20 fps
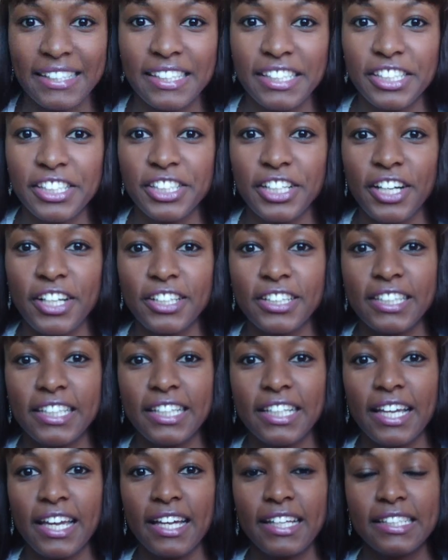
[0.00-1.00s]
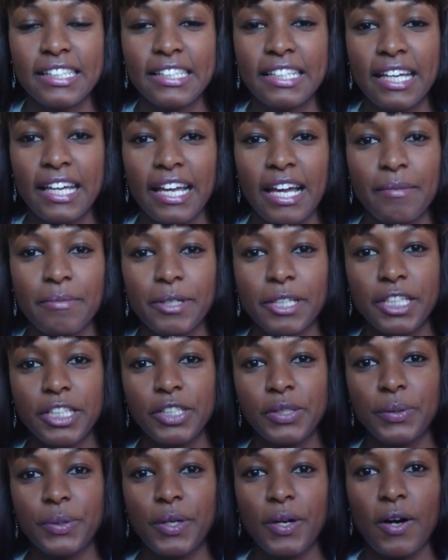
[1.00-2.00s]
guys, it's Charlie and today I'm going
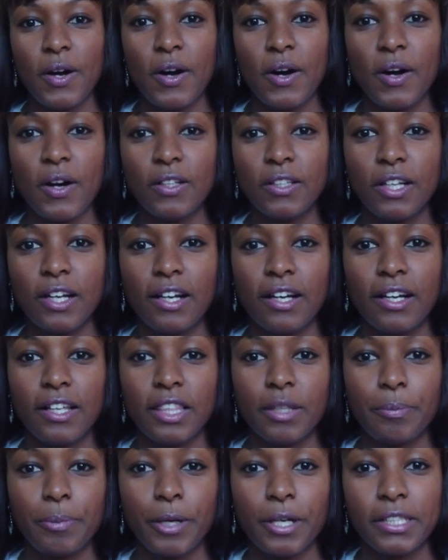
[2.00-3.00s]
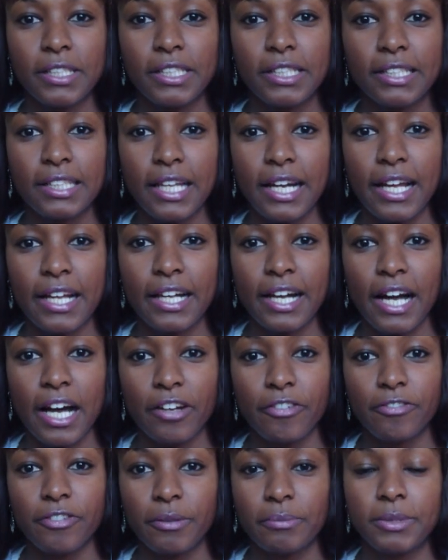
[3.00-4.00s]
to do a haul on the purses that I
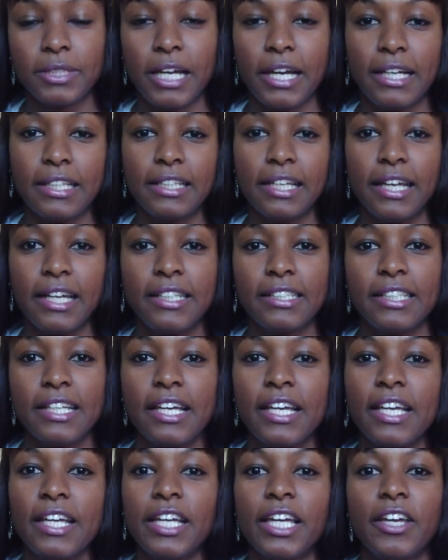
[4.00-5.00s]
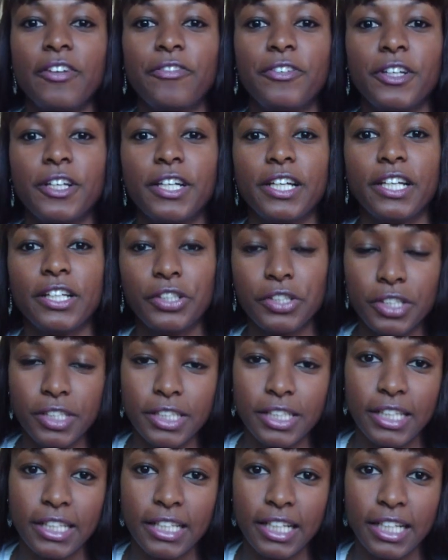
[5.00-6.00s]
got from Thailand. If you're
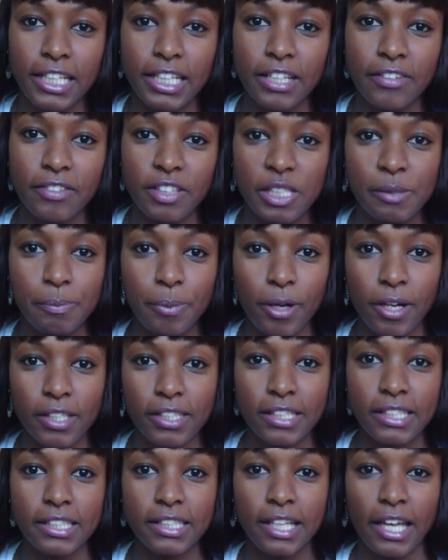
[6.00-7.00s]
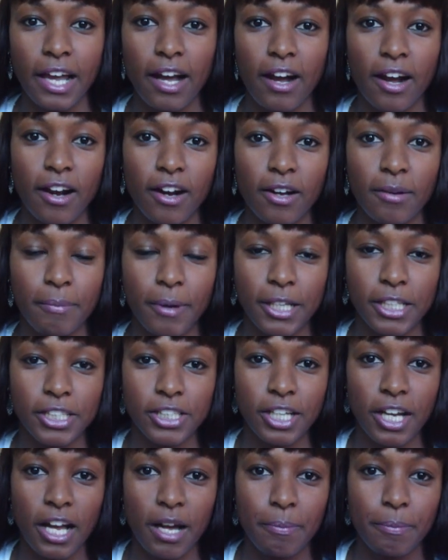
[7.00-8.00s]
interested in any of these purses, they are on my
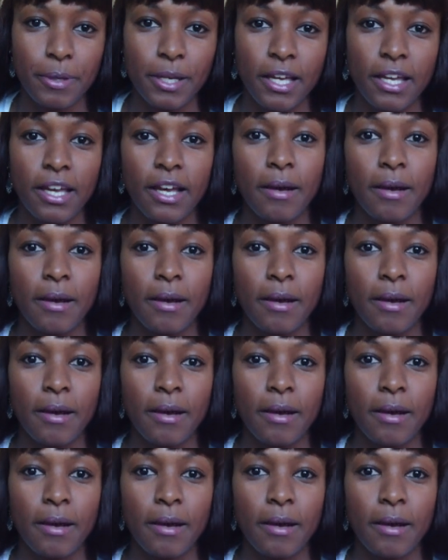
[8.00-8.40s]
shop,